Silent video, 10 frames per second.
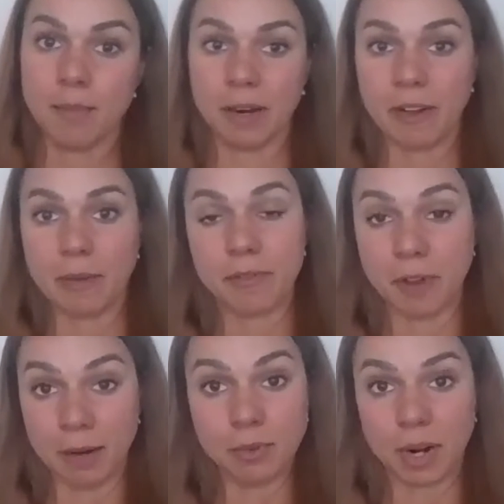But if I'm the
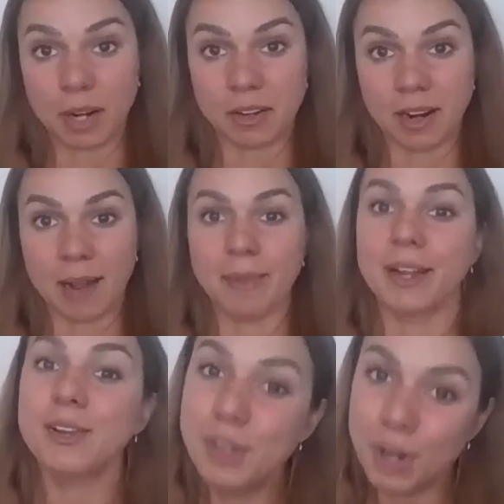farm director, I'm
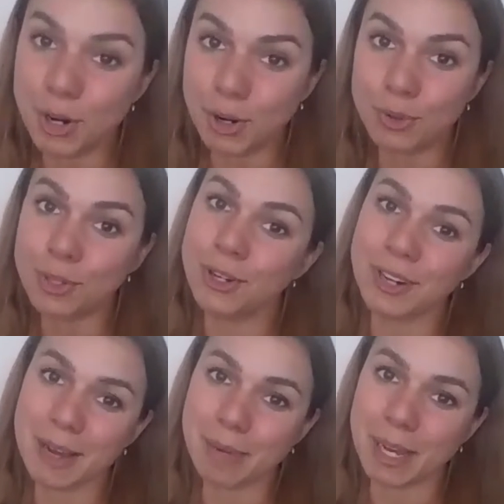like, no,
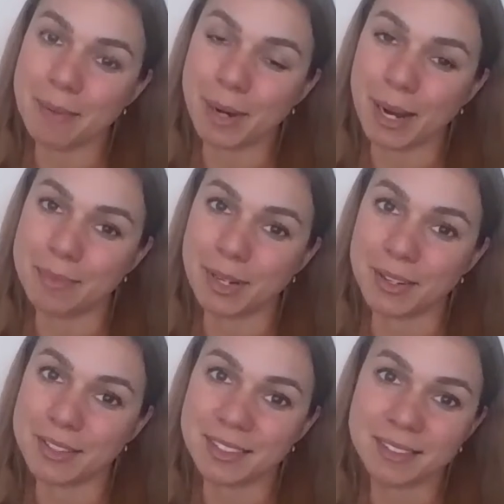you're not buying
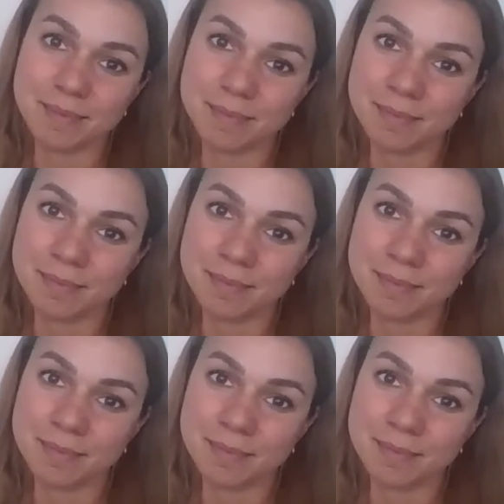Pop-Tarts.